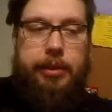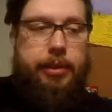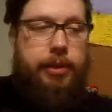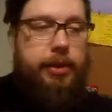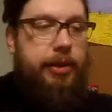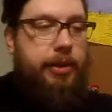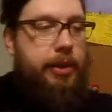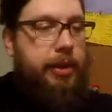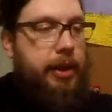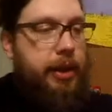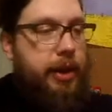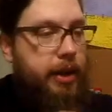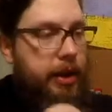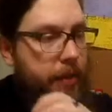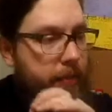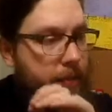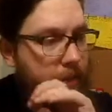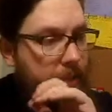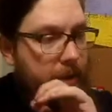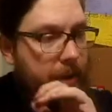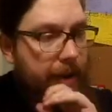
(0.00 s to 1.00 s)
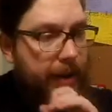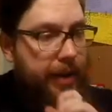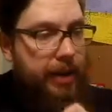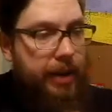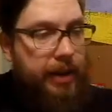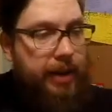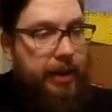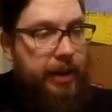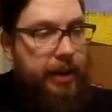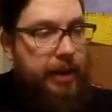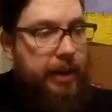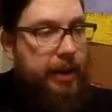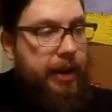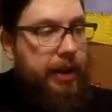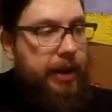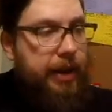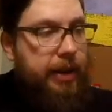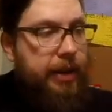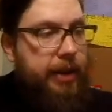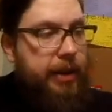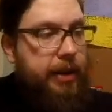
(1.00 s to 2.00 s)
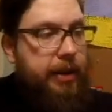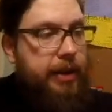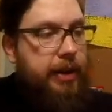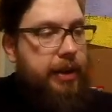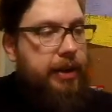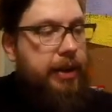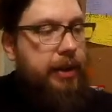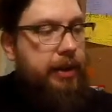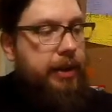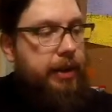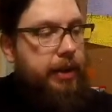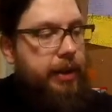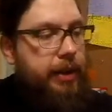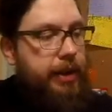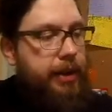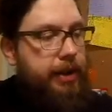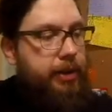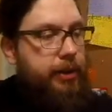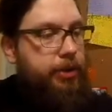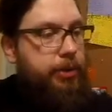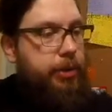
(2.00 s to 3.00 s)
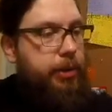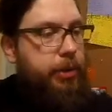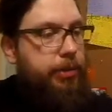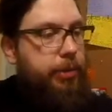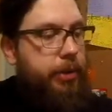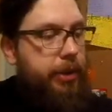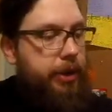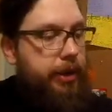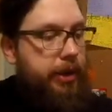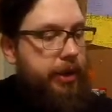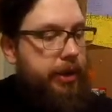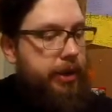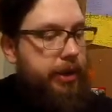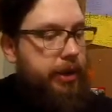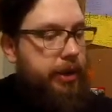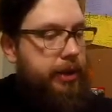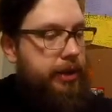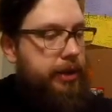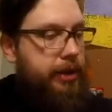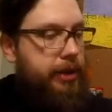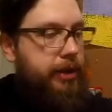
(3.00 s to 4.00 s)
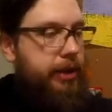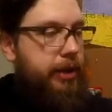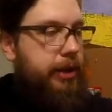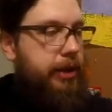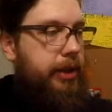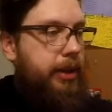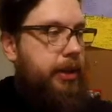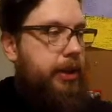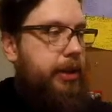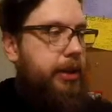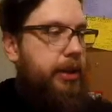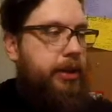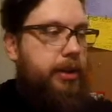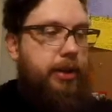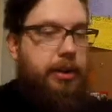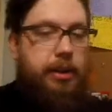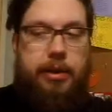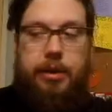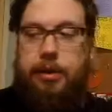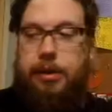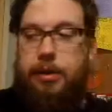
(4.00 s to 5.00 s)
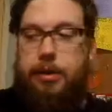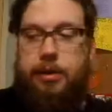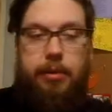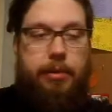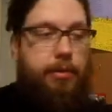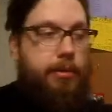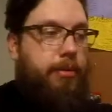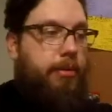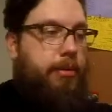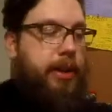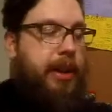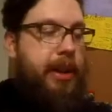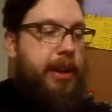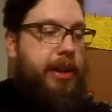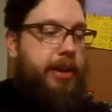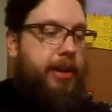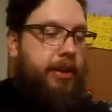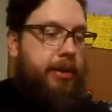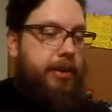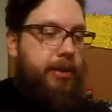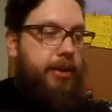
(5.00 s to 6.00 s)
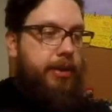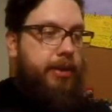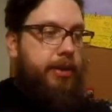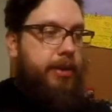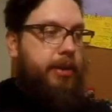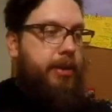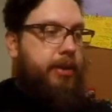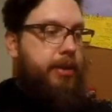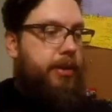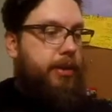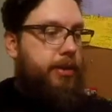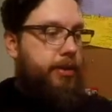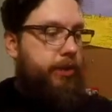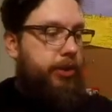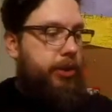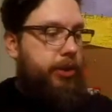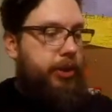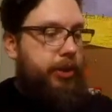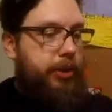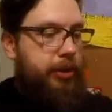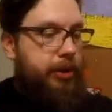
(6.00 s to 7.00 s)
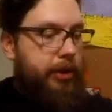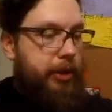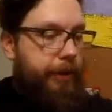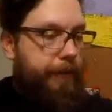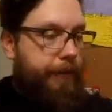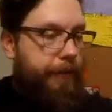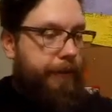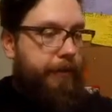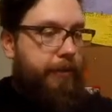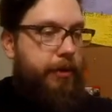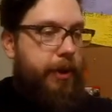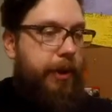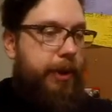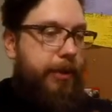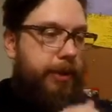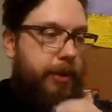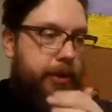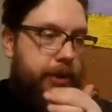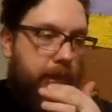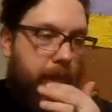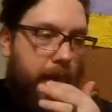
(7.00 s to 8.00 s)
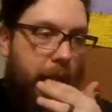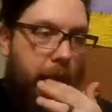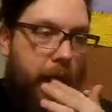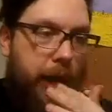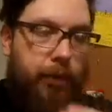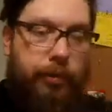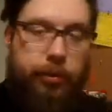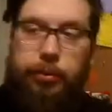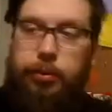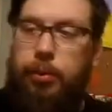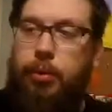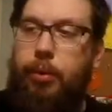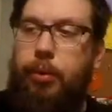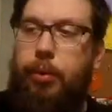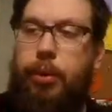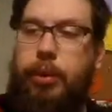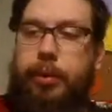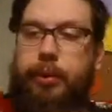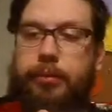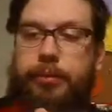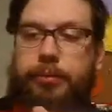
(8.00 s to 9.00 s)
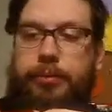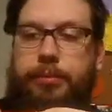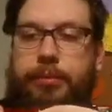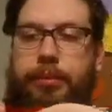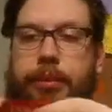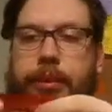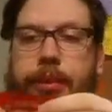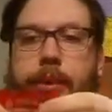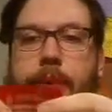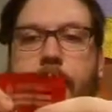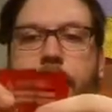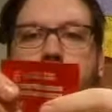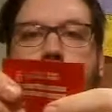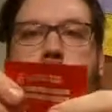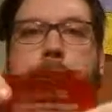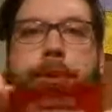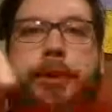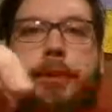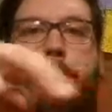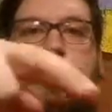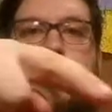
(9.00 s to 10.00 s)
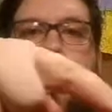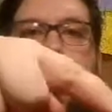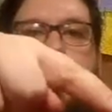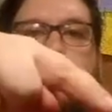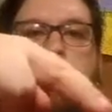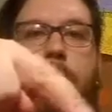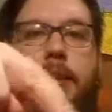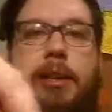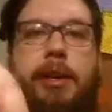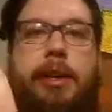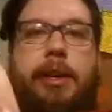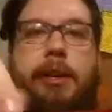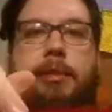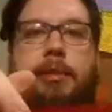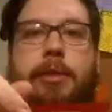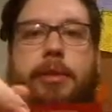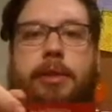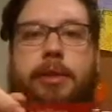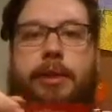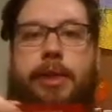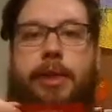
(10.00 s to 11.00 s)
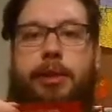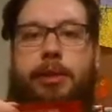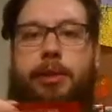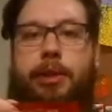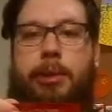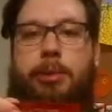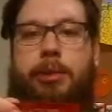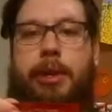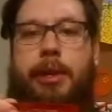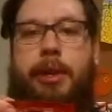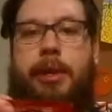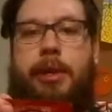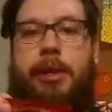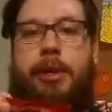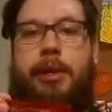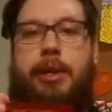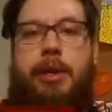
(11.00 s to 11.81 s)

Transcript: Stir that up. And then the last one you put in is the red, which is the fragrance oil. This one actually does have little tear strips on it.